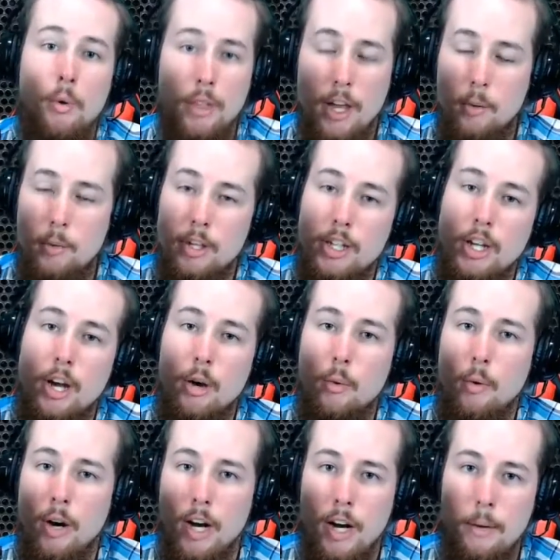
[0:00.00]
They would
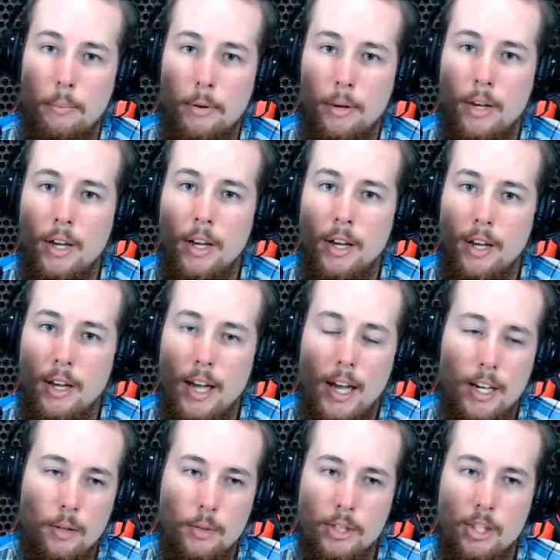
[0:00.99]
go up,
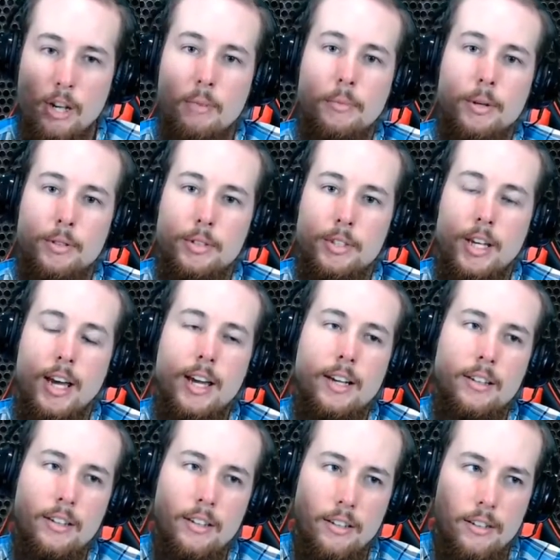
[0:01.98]
and it was almost
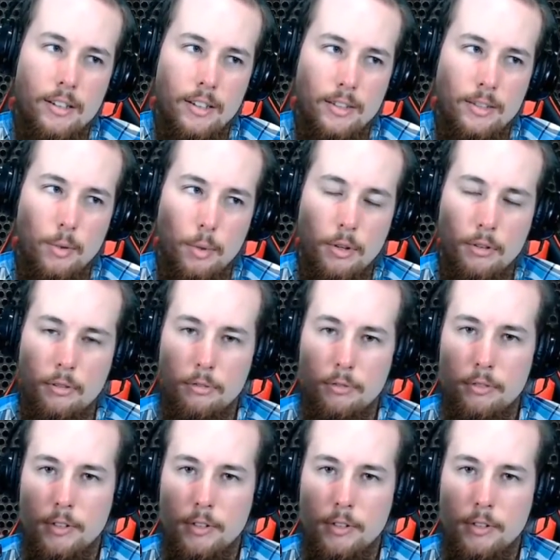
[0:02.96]
like the, the sort of